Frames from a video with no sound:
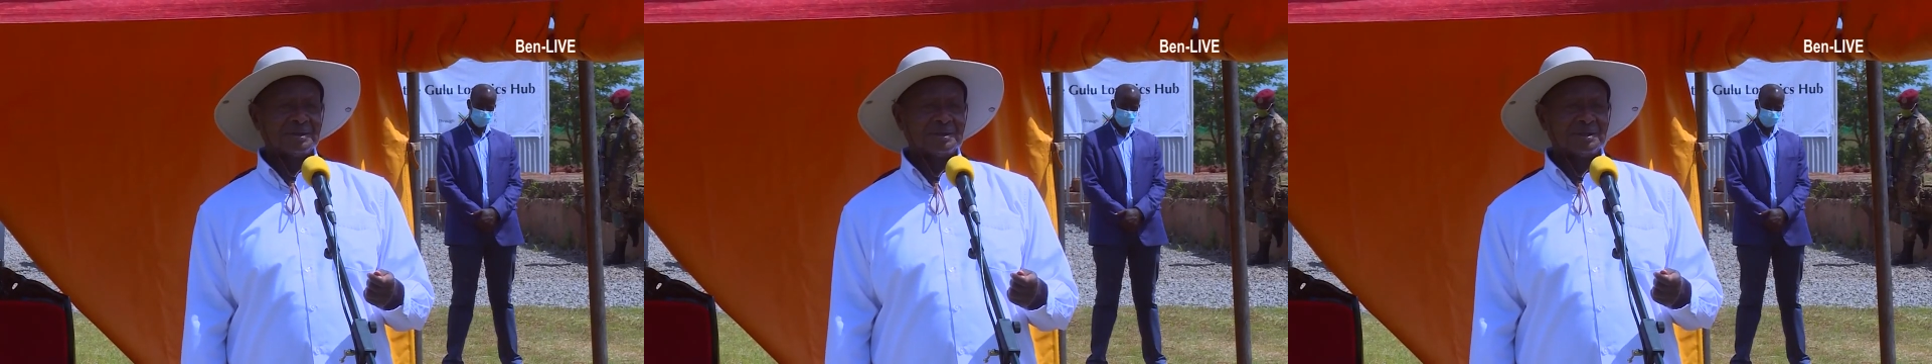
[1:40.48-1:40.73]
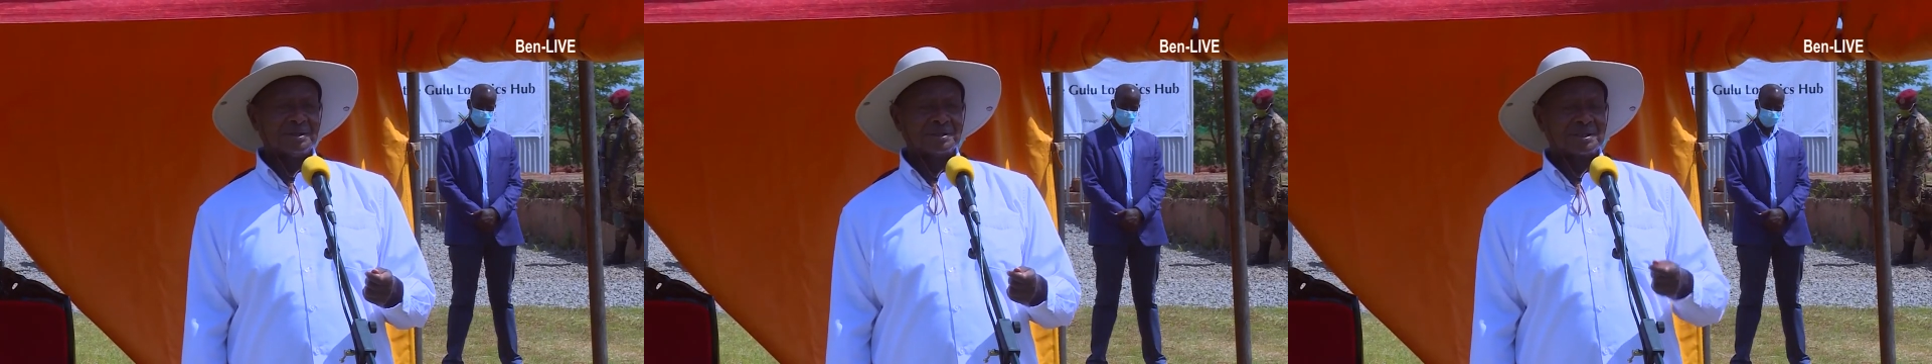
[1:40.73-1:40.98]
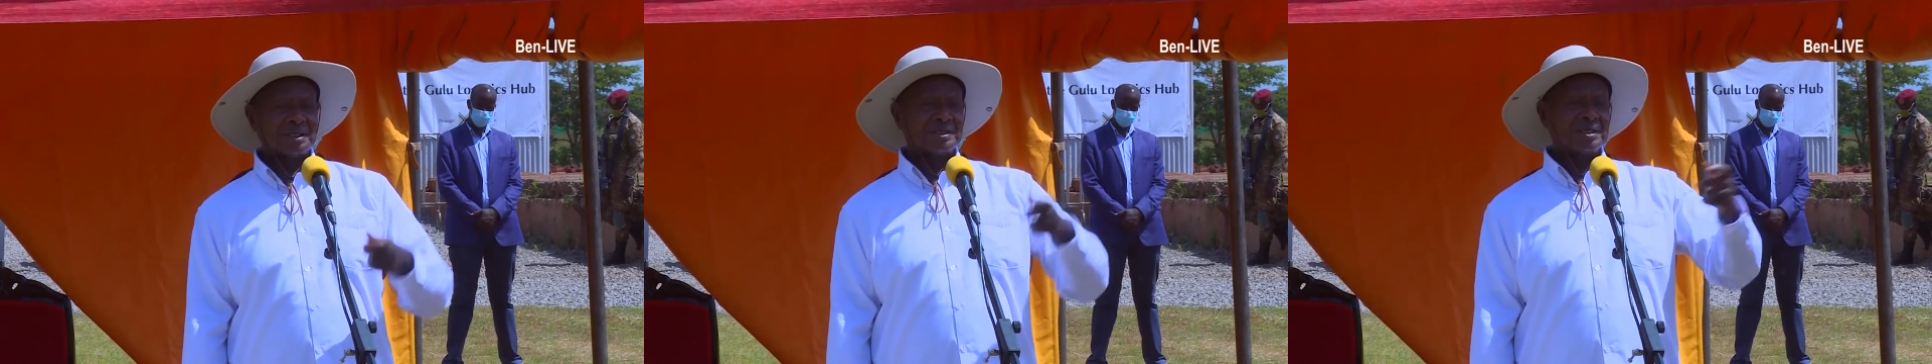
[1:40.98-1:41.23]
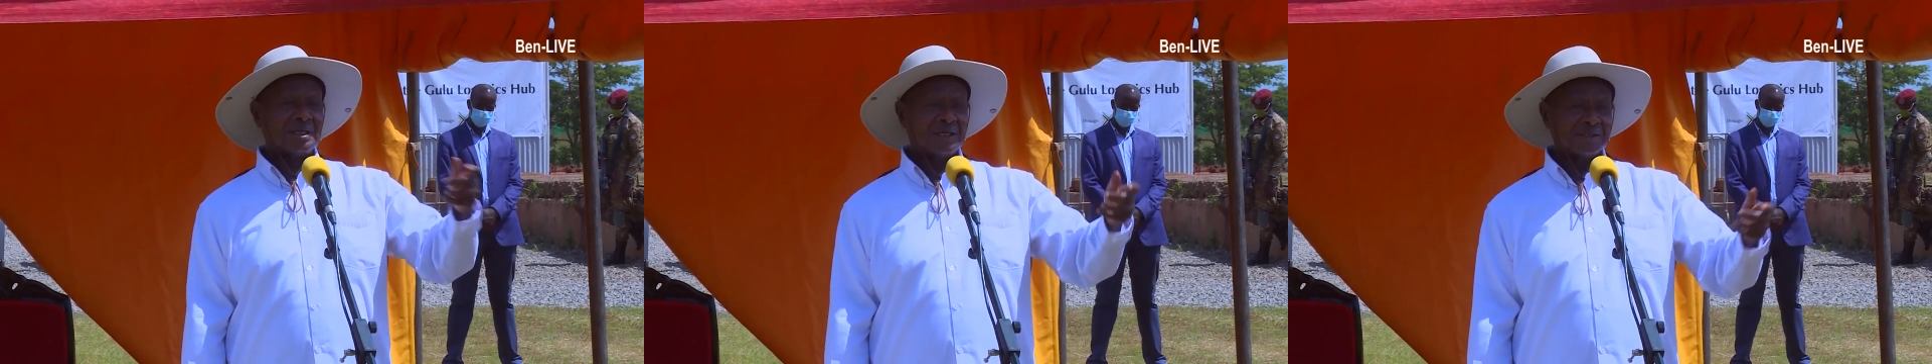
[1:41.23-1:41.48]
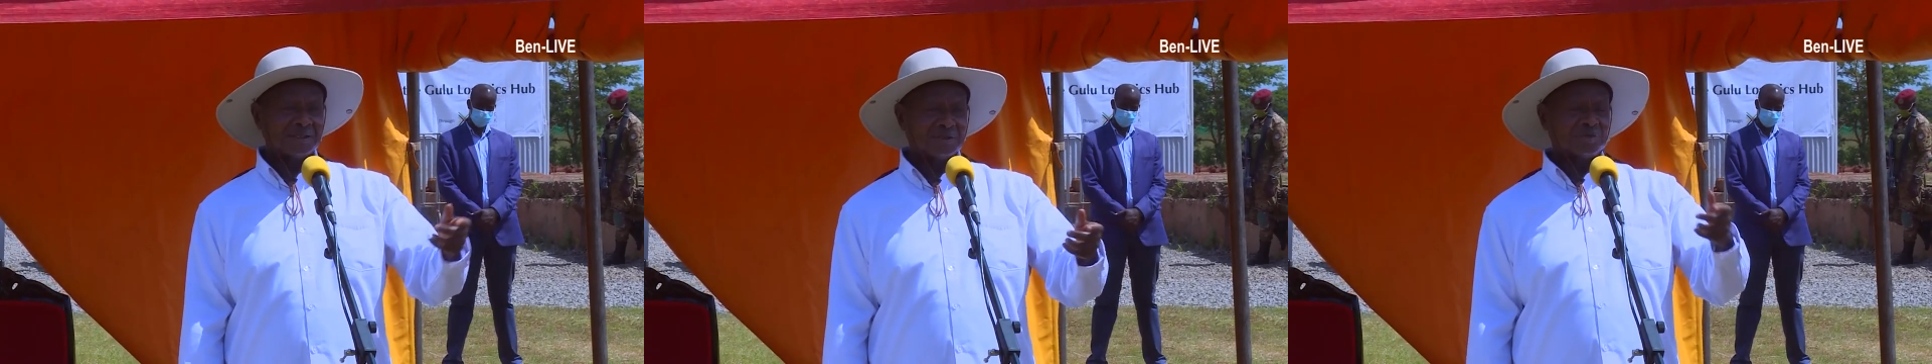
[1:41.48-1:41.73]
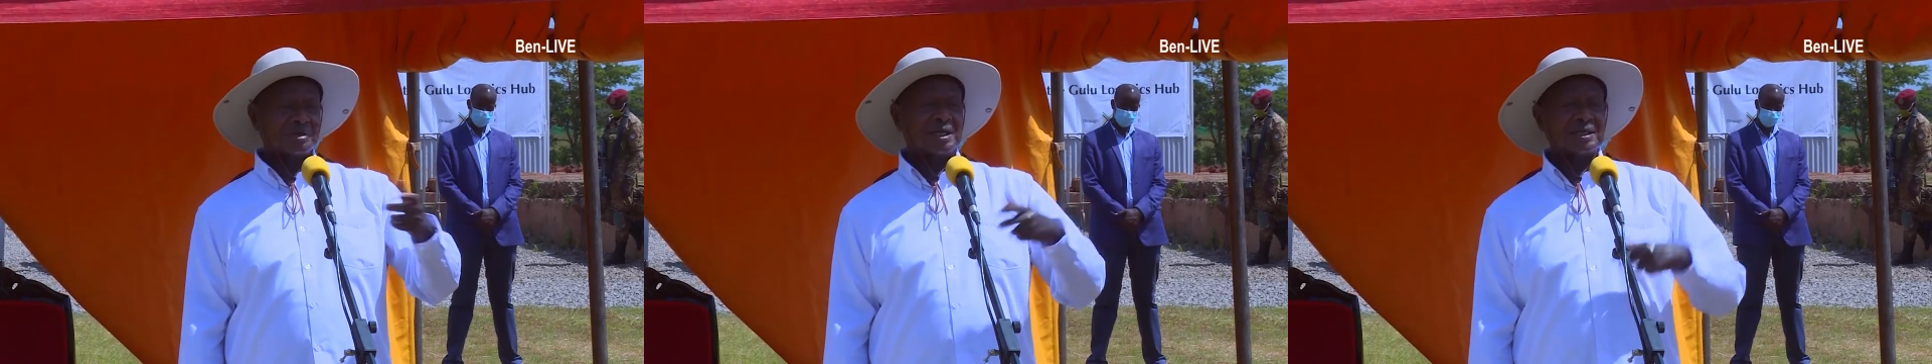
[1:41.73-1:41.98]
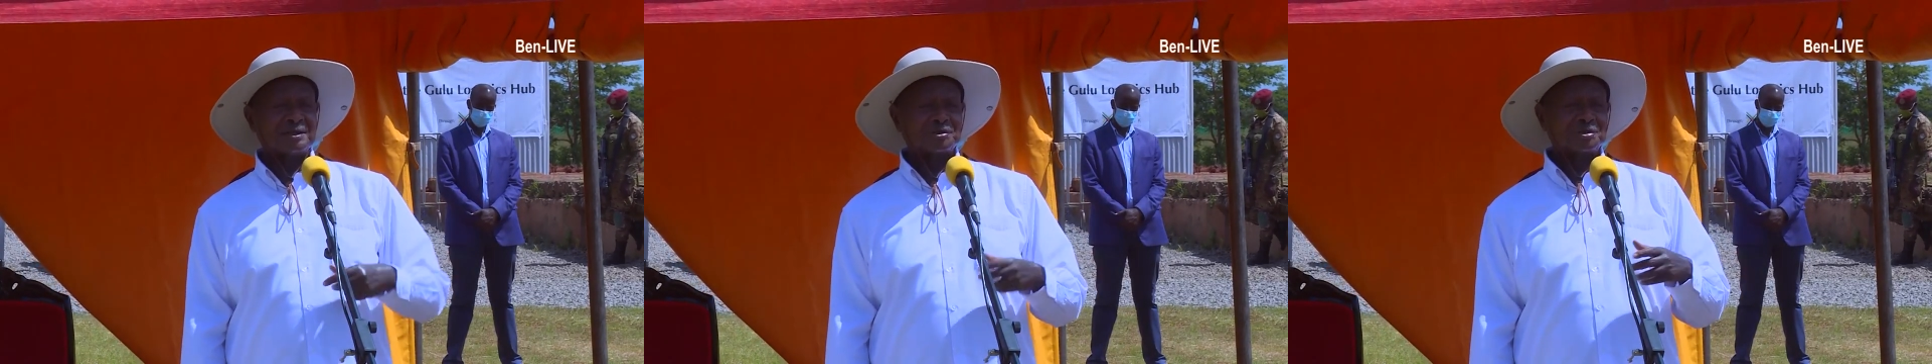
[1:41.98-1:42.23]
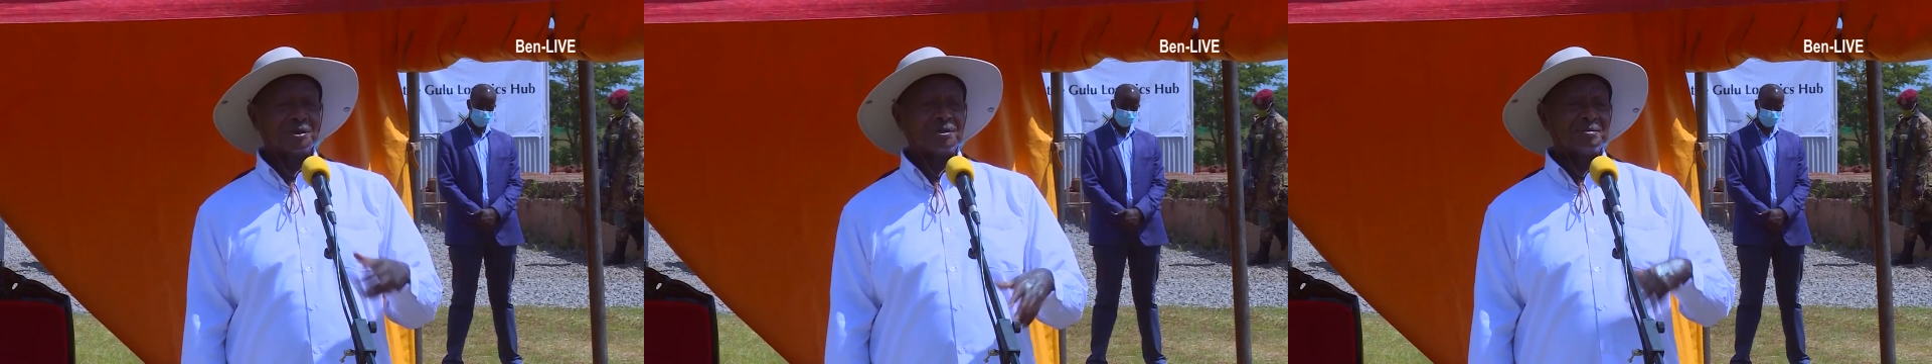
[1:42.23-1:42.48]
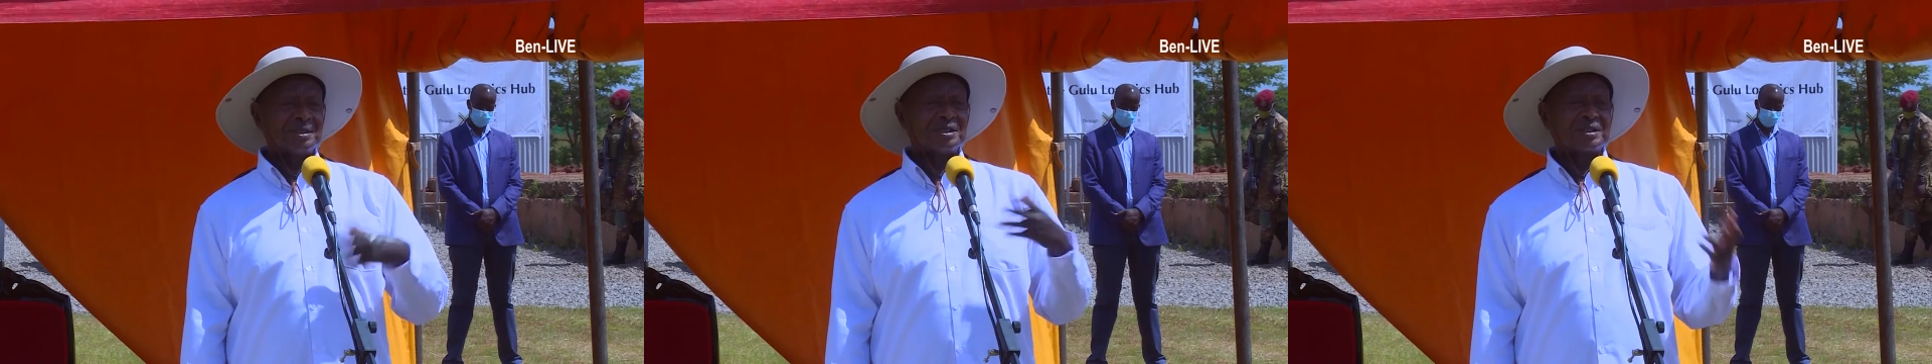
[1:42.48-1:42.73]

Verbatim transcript: in Kenya and in Uganda so many